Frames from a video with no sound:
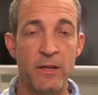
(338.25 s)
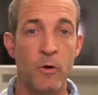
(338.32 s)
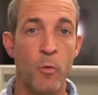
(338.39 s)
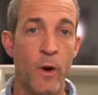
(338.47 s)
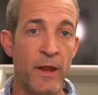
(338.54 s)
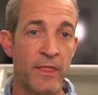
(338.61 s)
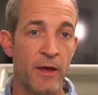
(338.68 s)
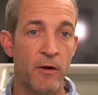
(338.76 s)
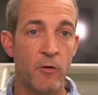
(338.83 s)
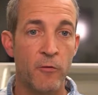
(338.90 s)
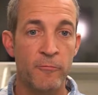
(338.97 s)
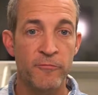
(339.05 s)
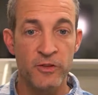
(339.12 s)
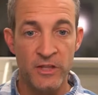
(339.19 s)
in a way that
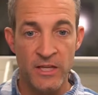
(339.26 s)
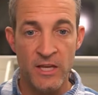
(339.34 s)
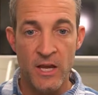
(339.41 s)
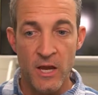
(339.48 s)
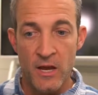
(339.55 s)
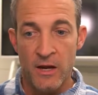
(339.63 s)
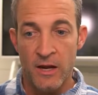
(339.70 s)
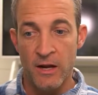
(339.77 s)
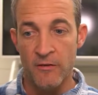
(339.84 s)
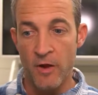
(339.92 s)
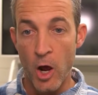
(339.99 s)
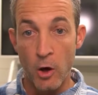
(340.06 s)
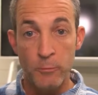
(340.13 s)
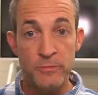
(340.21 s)
hopefully kind of
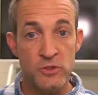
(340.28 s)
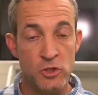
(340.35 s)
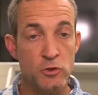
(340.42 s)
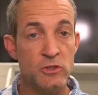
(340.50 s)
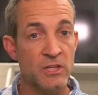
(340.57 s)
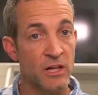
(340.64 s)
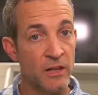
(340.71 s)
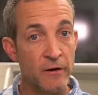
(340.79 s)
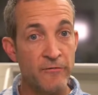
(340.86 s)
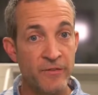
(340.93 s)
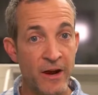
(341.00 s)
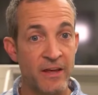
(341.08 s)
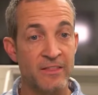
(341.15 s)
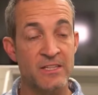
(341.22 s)
helps you
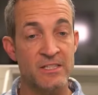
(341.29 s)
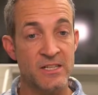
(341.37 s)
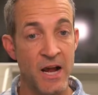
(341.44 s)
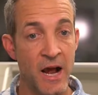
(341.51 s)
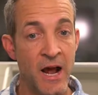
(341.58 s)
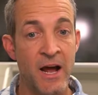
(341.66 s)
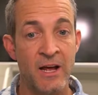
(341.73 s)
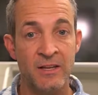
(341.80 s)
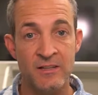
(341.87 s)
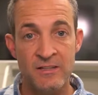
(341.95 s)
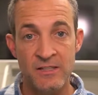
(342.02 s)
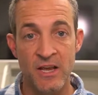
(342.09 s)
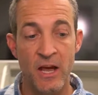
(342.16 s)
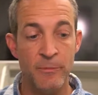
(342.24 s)
solidify this
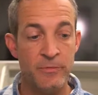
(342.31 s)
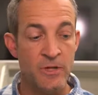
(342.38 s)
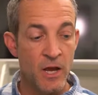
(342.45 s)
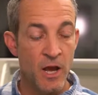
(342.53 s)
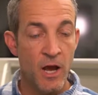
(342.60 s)
concept